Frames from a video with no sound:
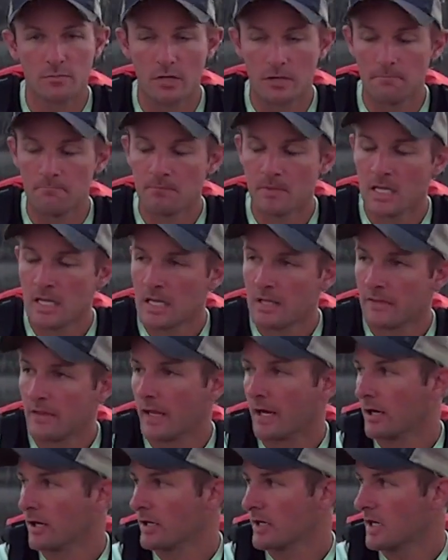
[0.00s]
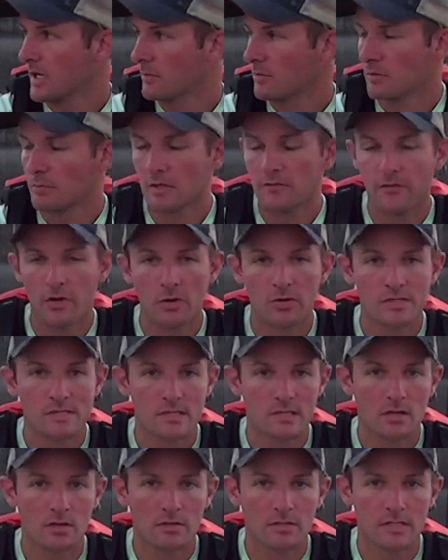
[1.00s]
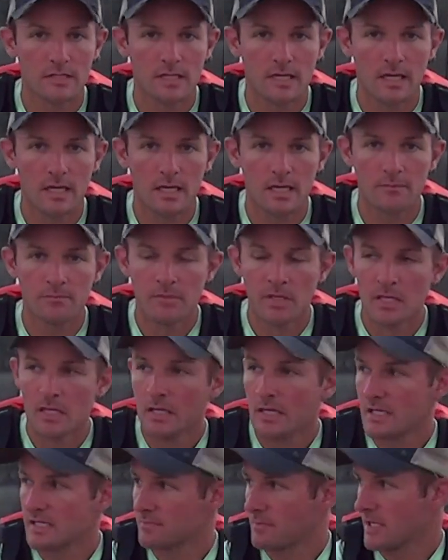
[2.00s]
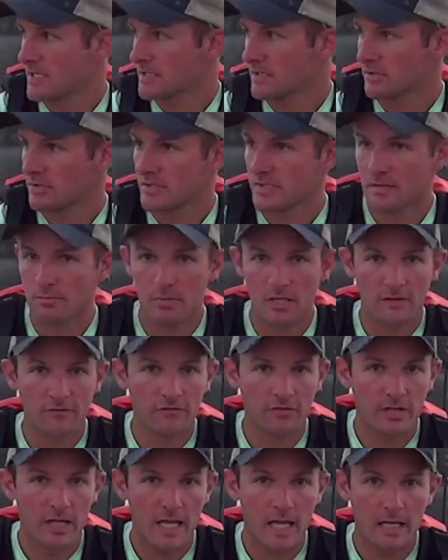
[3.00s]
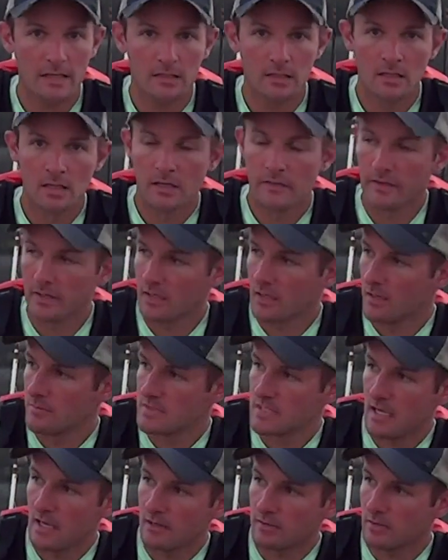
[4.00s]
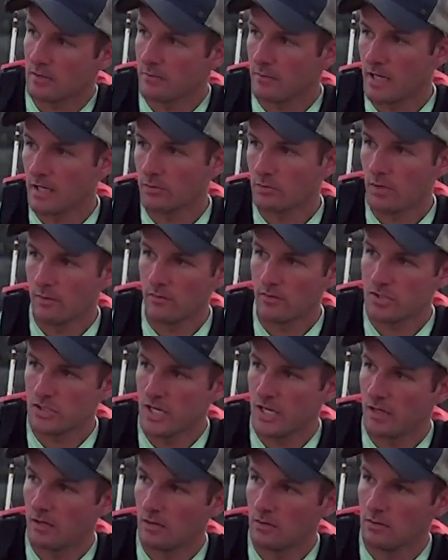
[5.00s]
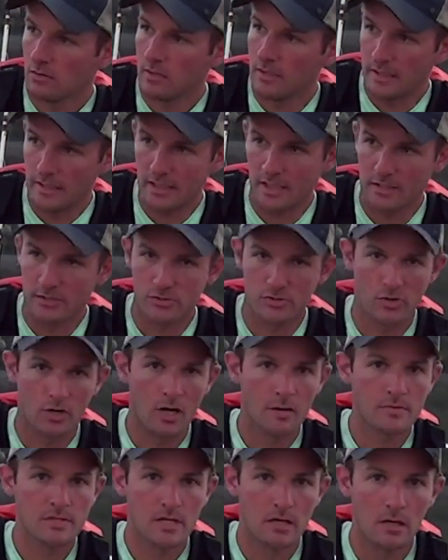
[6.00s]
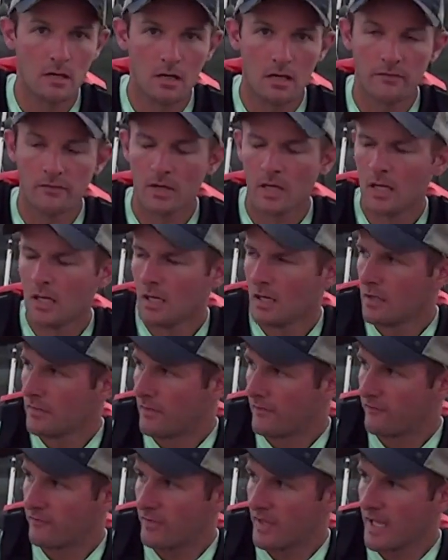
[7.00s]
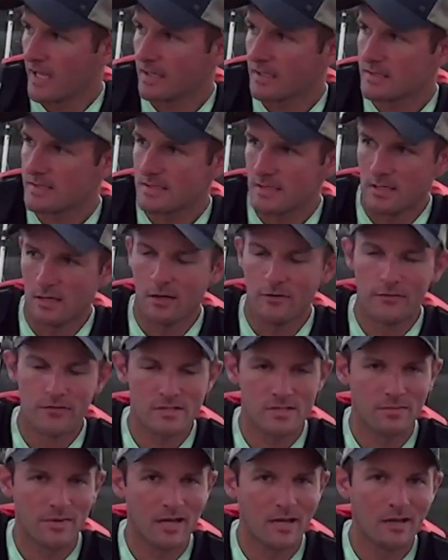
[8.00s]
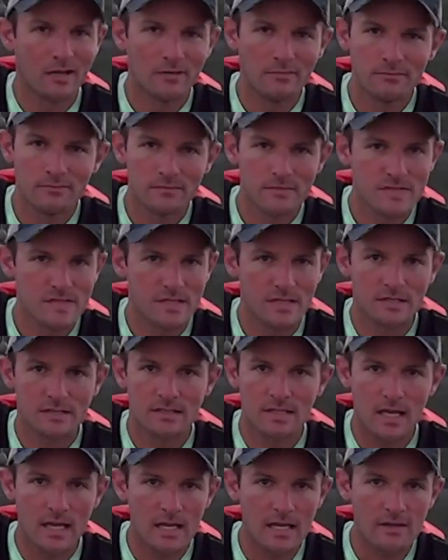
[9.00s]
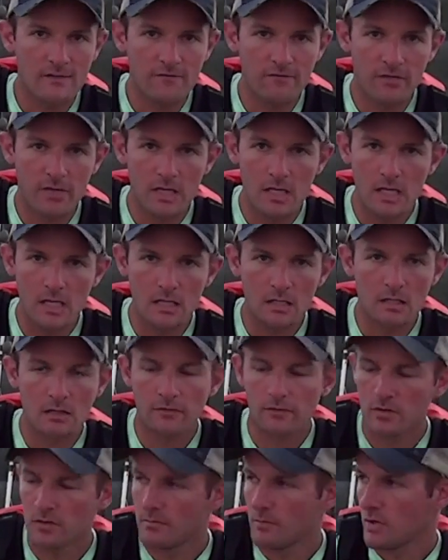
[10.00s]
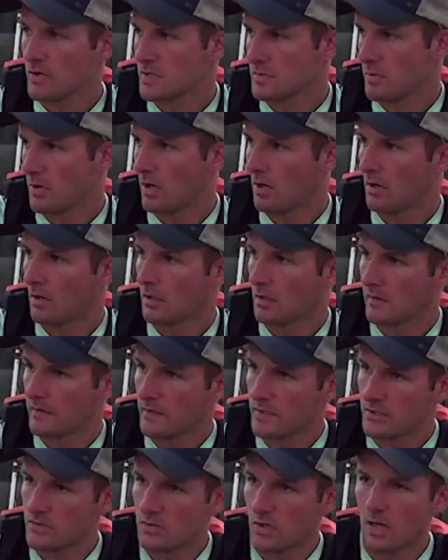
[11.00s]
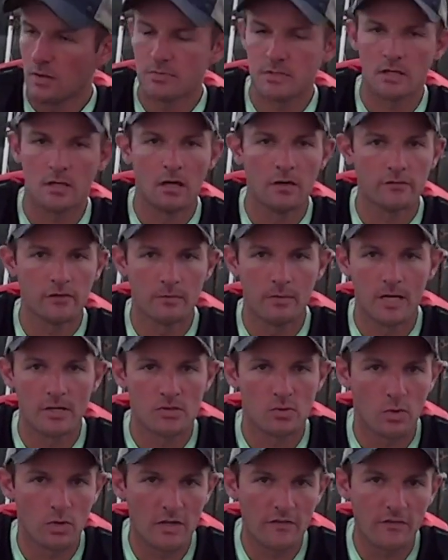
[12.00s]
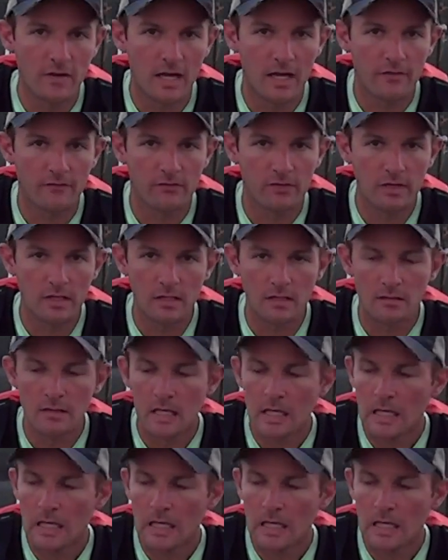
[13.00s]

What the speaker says: But the area I'm going to be focusing on today is basically just a big flat that comes out to the main river channel and kind of drops off. The flat itself is about 6 to 8 feet for the most part, and then drops off to about 25 feet.